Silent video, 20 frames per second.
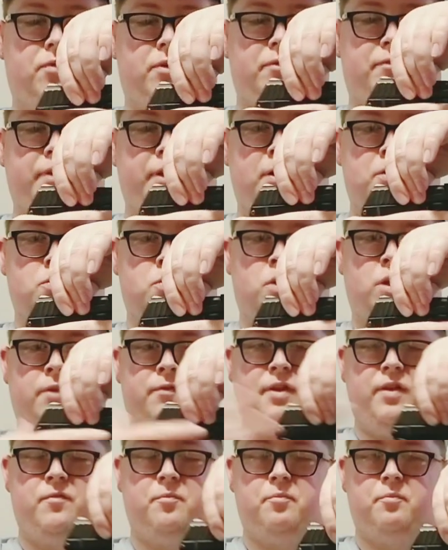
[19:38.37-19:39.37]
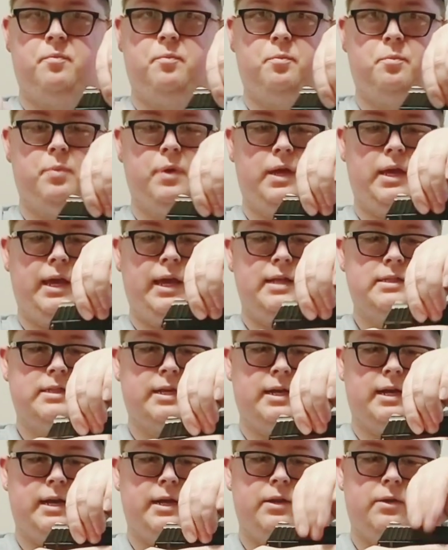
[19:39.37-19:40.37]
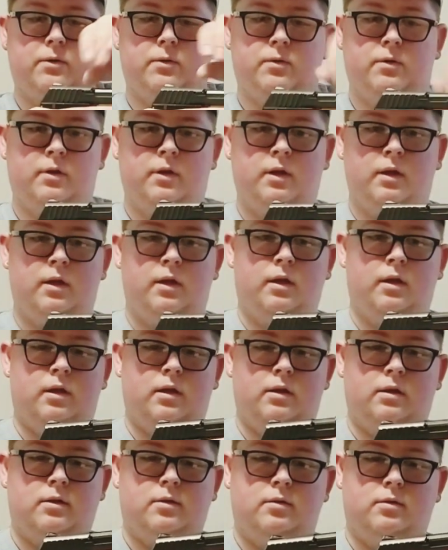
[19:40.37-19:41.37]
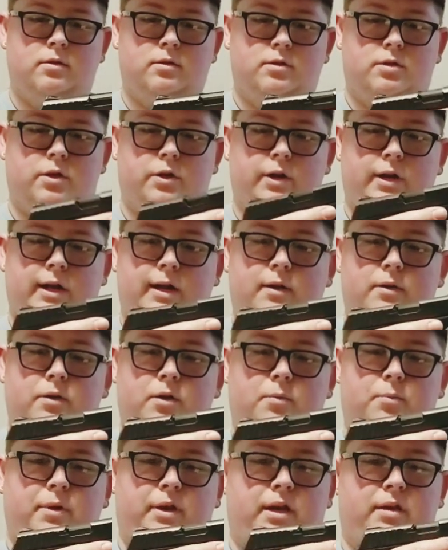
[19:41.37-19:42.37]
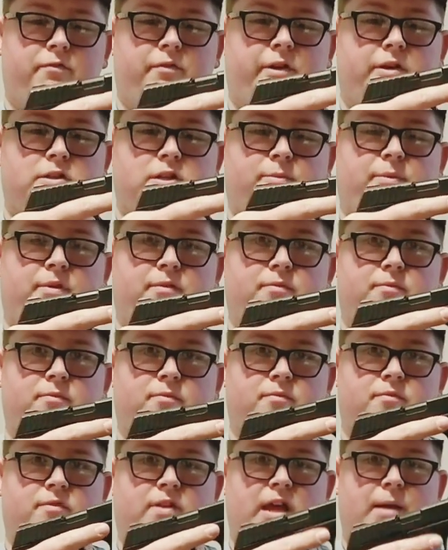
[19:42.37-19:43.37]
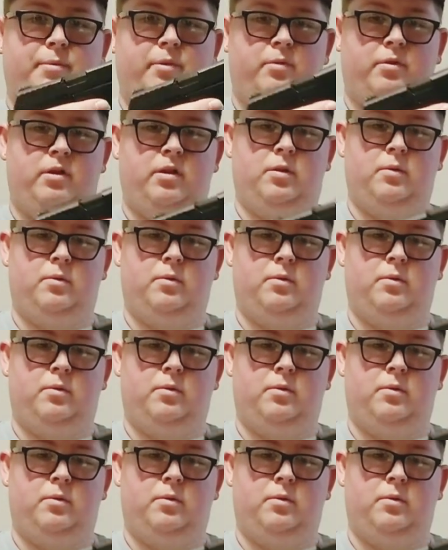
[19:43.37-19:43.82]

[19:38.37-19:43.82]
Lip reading: fingers on there if you have big hands like I do. So your pinky finger's gonna be flopping in